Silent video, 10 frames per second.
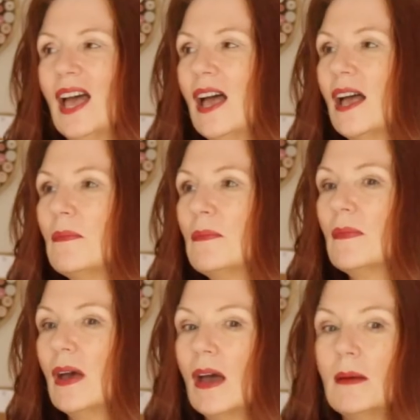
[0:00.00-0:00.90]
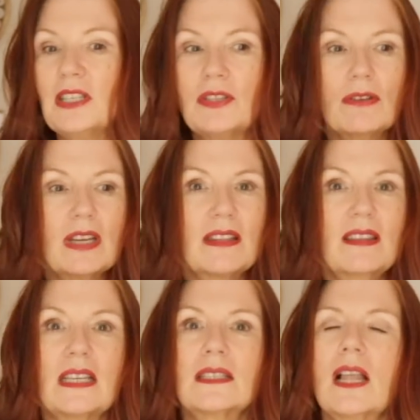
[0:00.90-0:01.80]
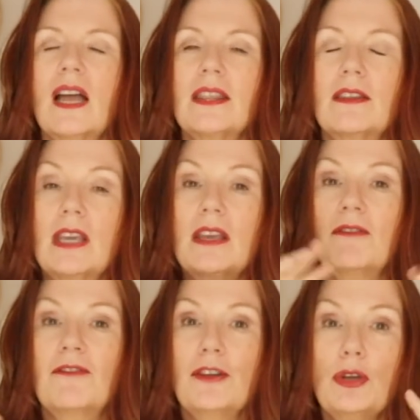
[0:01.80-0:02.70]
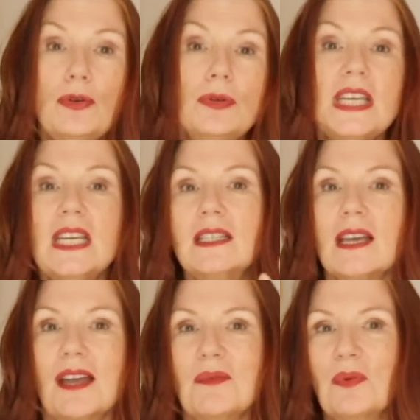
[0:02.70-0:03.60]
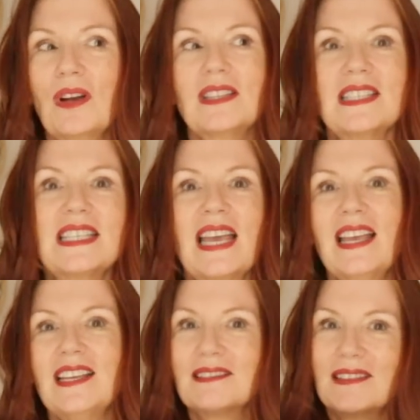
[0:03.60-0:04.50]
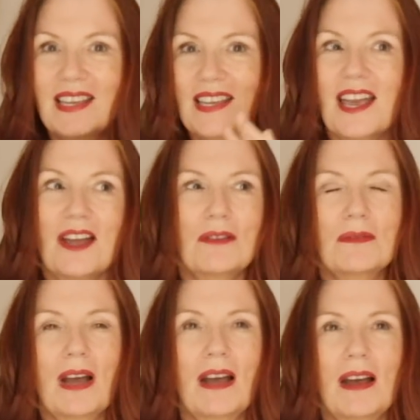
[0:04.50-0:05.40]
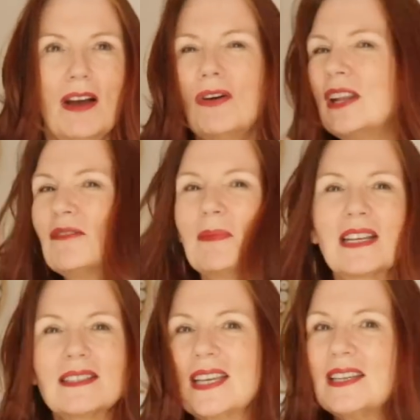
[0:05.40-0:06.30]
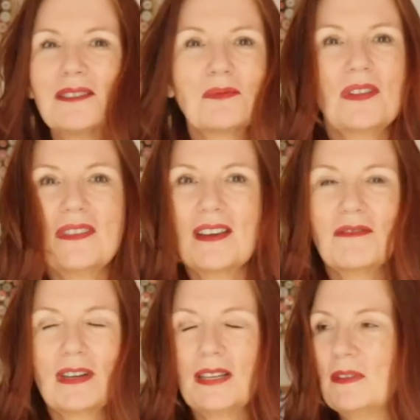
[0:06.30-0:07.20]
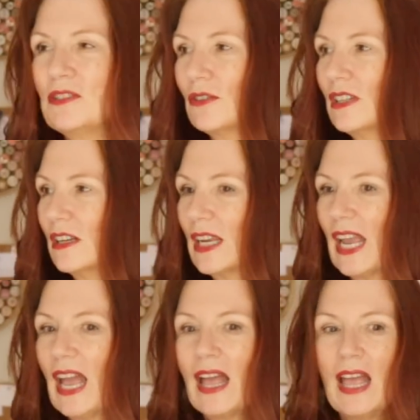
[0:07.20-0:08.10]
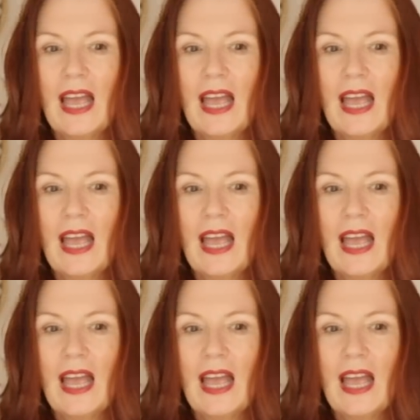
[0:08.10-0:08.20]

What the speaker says: I'm enjoying things like the foodie type ones. You know, Olive magazine is one that I've really enjoyed looking at.